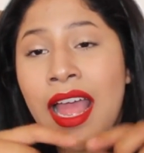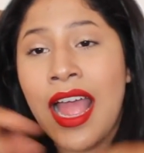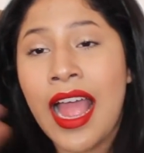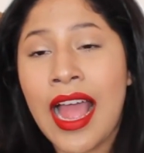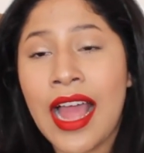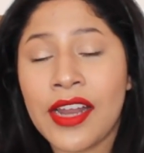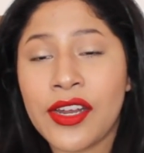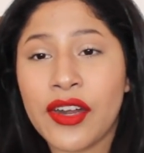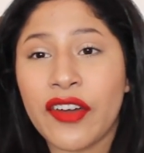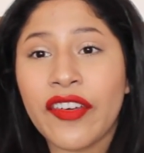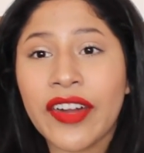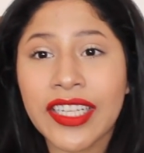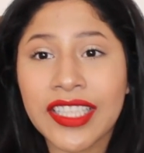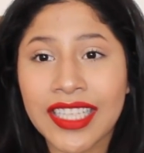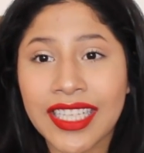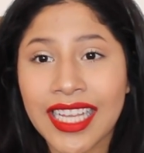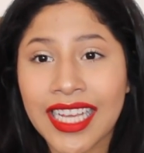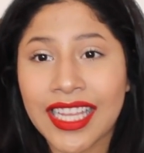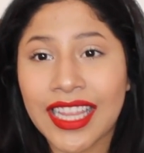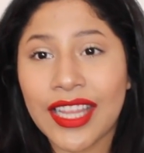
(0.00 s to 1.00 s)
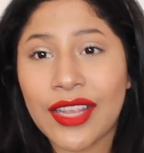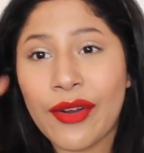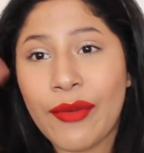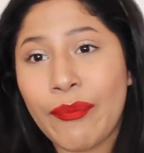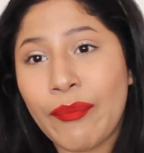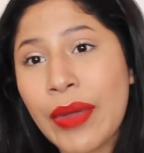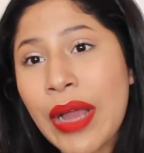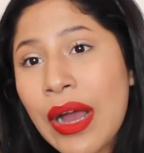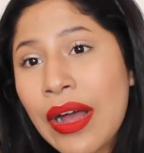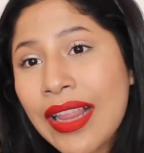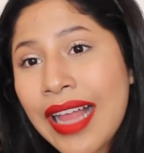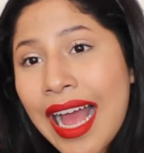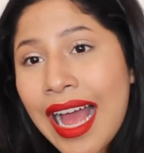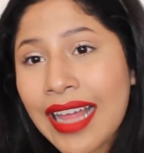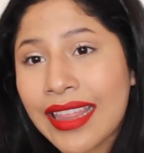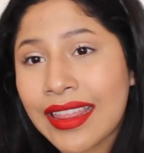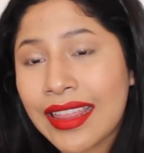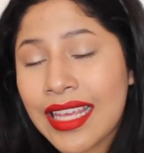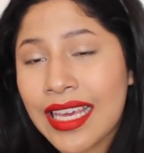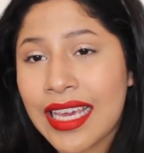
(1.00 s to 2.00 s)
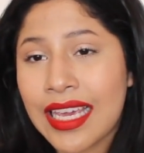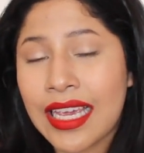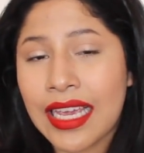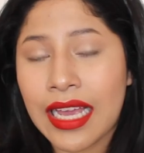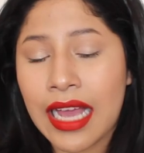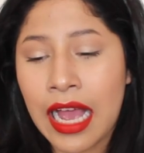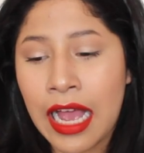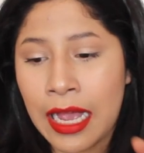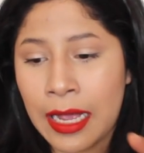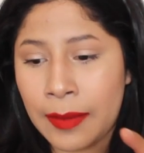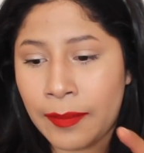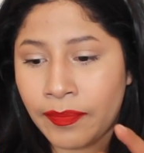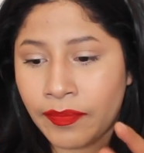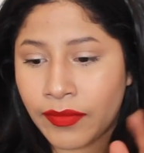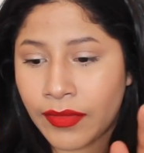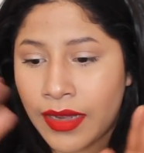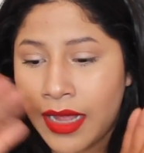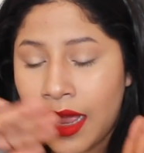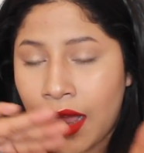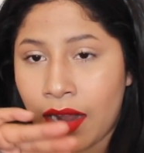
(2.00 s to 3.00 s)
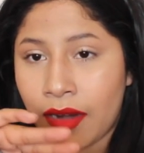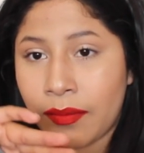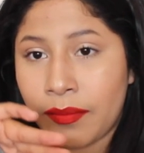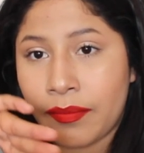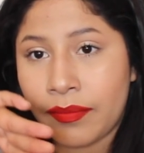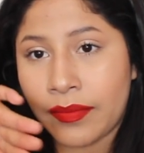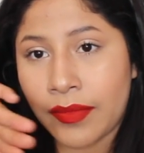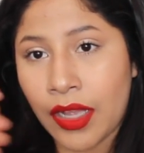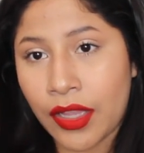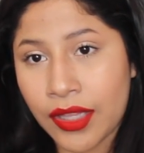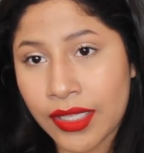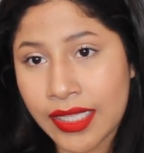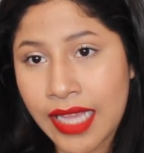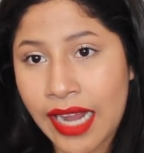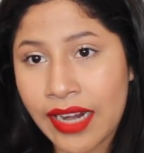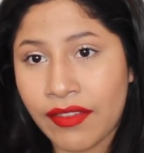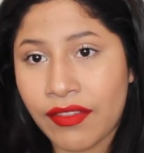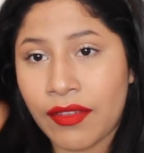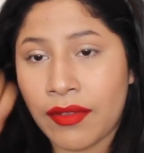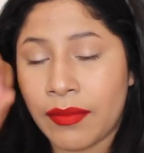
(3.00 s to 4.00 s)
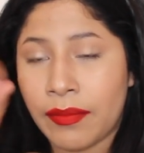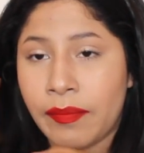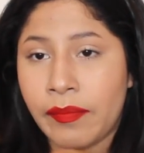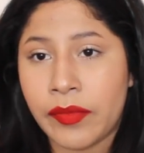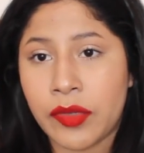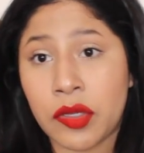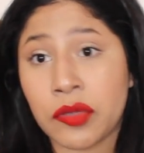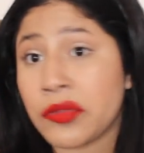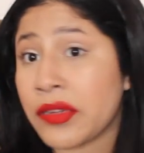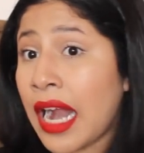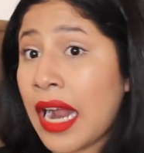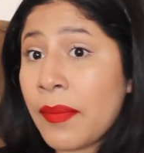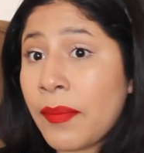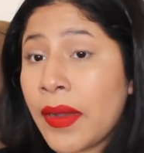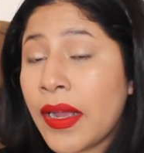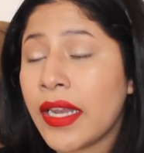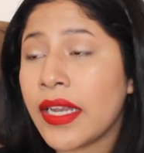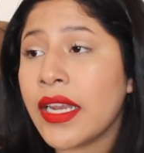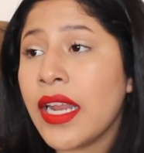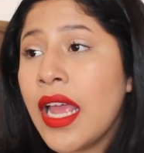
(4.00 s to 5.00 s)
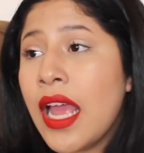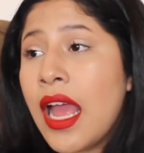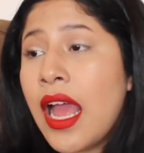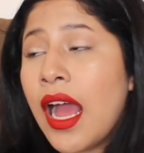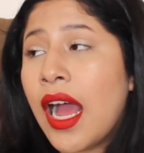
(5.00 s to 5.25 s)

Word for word: And don't forget to click the little bell at the um, um, on the side of the subscribe button.